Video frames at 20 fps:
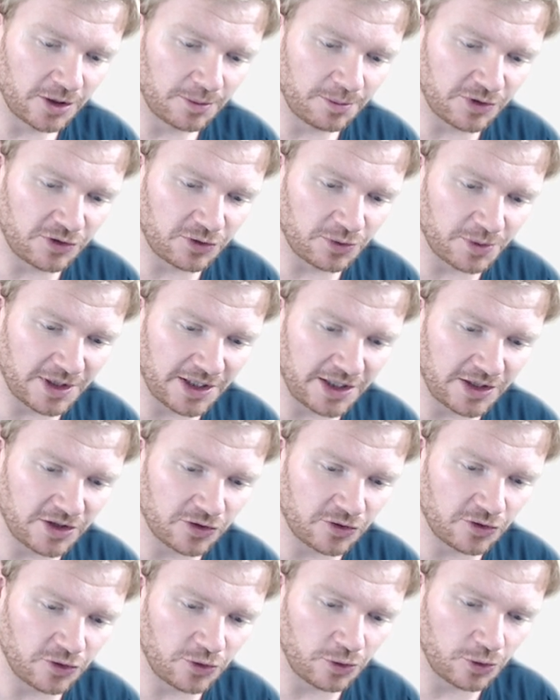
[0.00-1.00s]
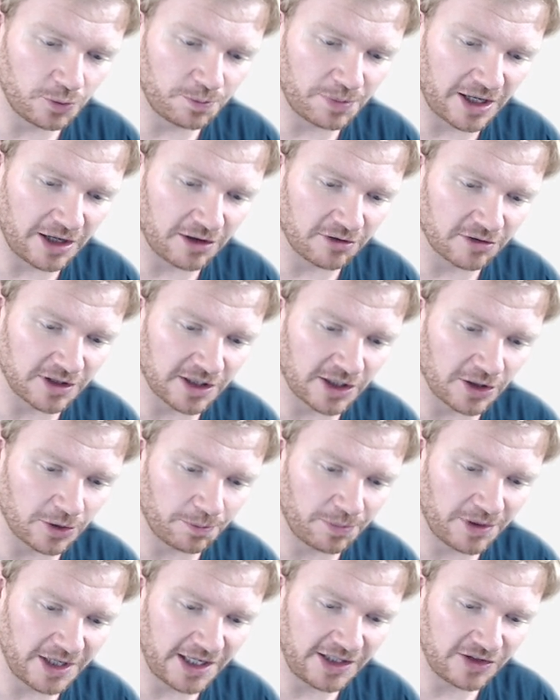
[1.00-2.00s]
between two parallel
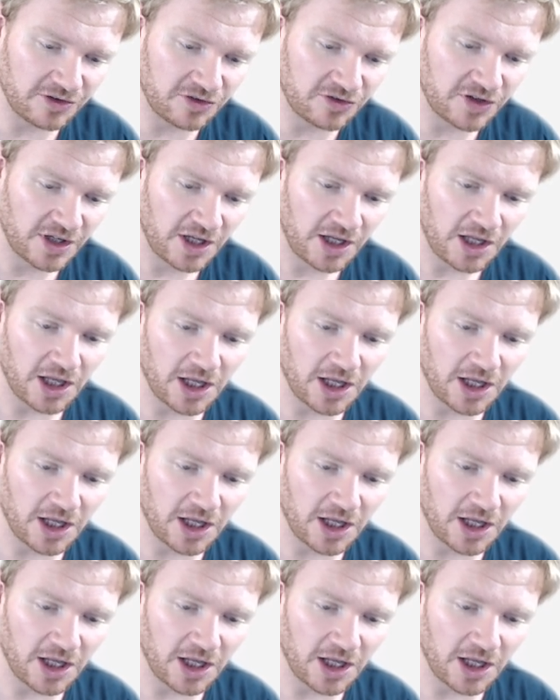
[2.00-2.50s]
plates,